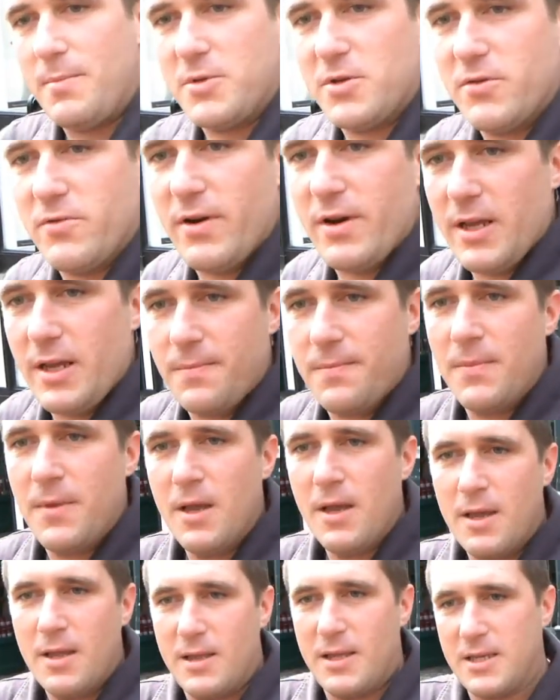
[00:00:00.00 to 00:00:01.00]
times already.
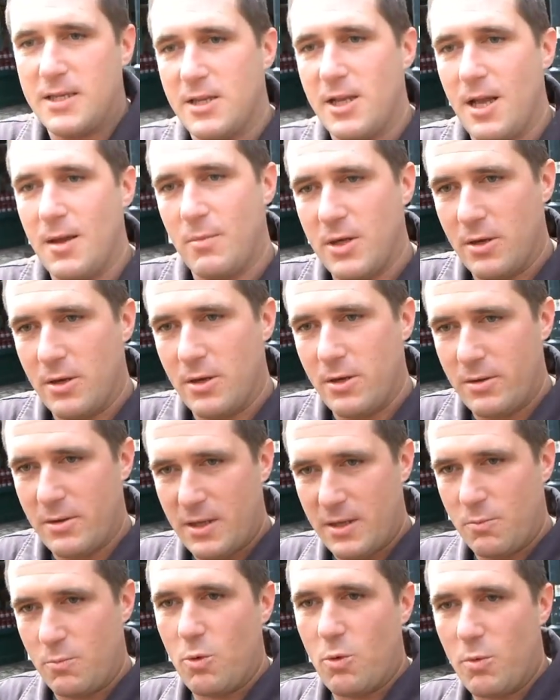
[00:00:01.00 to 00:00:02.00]
This time we're
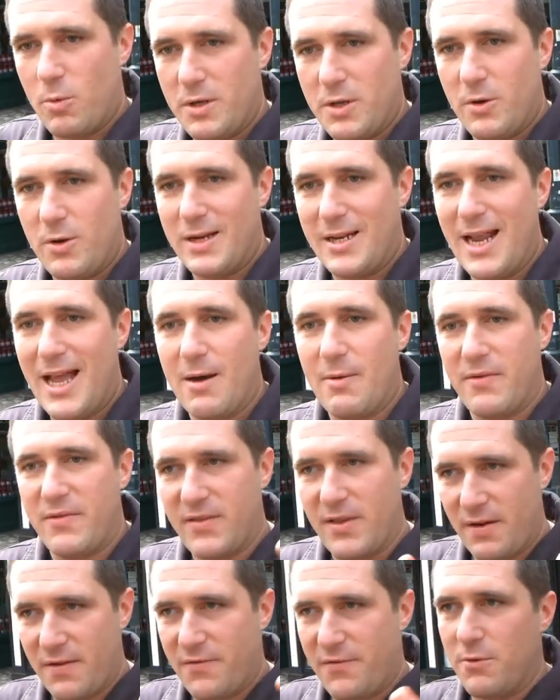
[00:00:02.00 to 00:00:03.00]
doing, the, what we're doing now,
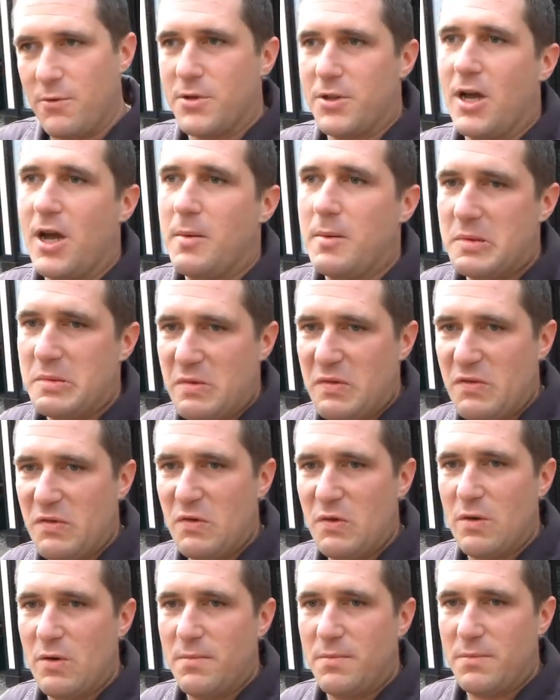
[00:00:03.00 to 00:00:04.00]
we've done four times
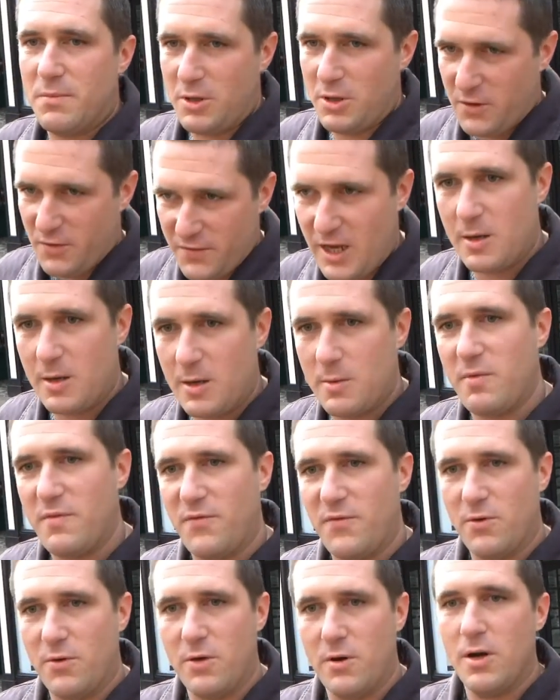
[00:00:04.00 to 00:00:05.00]
before. You've done it
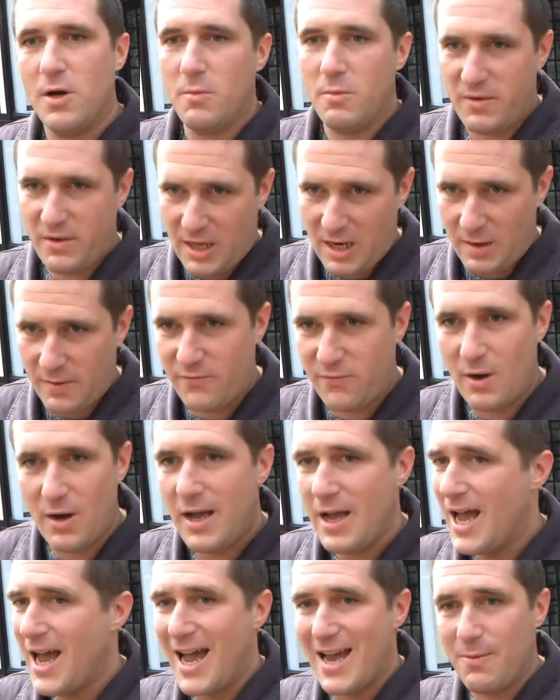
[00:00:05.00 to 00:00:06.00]
before, done it
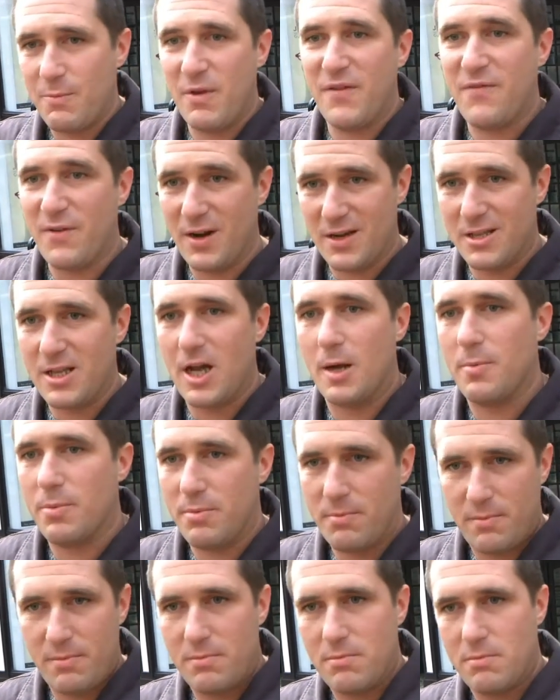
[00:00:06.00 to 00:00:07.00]
before, and we fucked
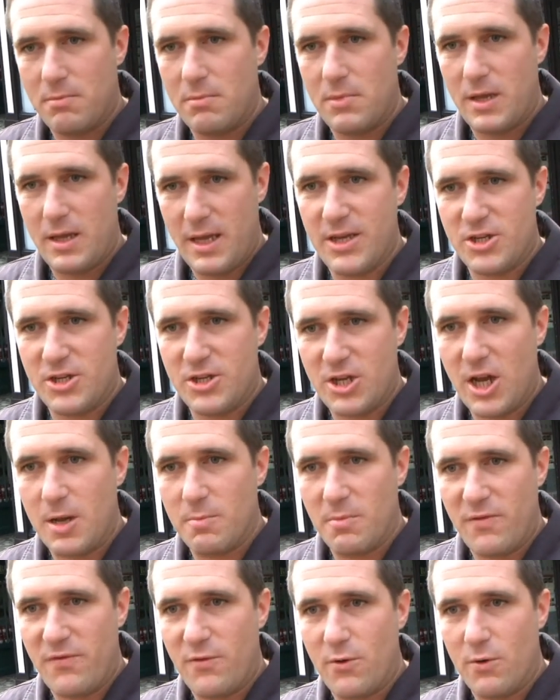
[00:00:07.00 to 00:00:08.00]
up each
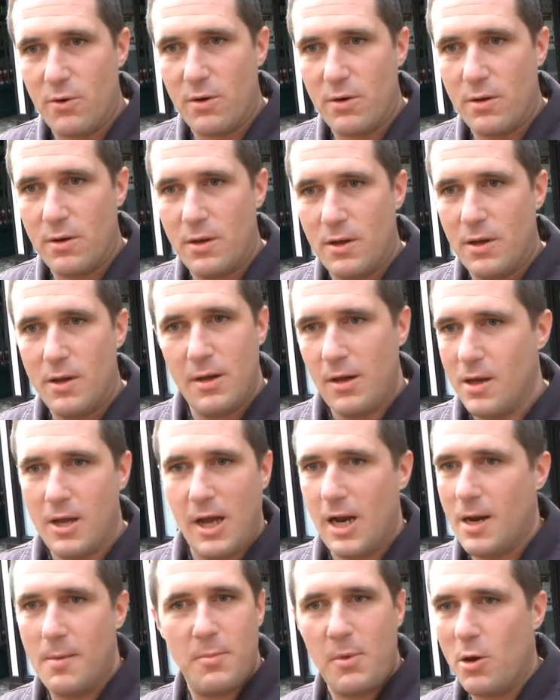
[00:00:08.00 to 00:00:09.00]
time before.
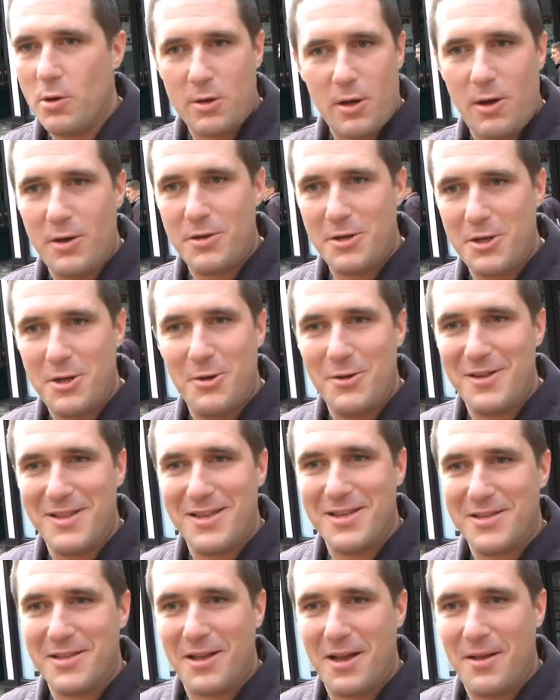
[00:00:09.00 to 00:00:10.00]
And I'm not going to do
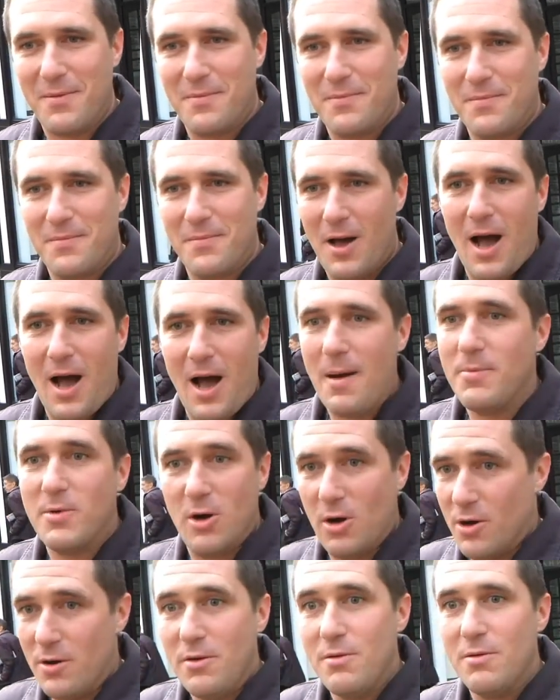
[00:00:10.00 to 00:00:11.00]
it this time. Good.
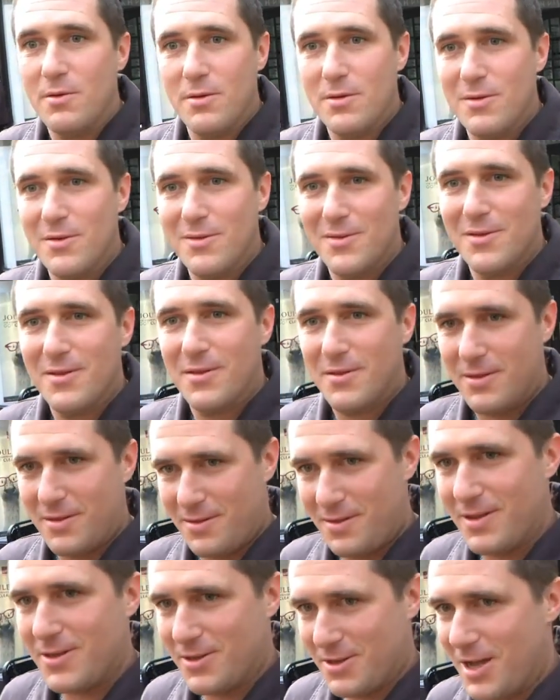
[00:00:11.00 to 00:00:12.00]
I'm gone Good.
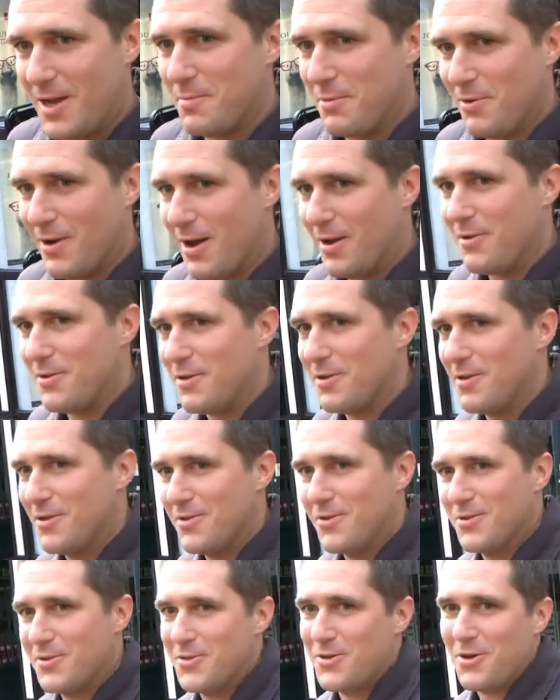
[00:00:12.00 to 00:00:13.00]
this time around.
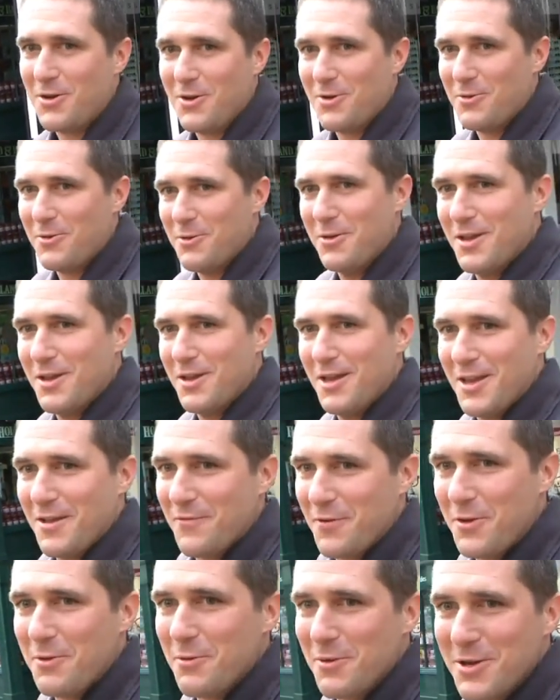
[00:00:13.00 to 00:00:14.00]
Good. So
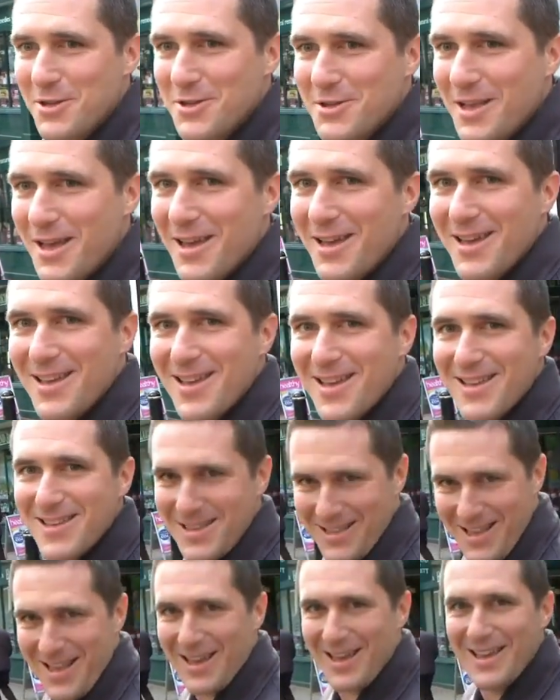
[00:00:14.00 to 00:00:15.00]
if you want to stay,
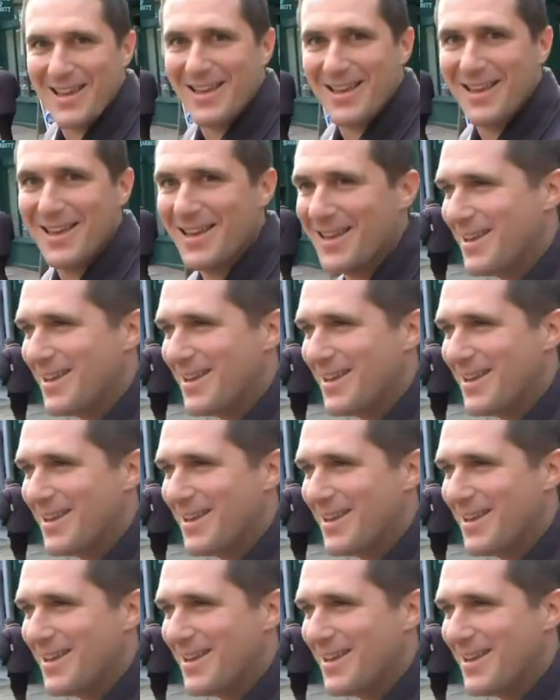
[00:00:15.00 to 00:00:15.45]
stay.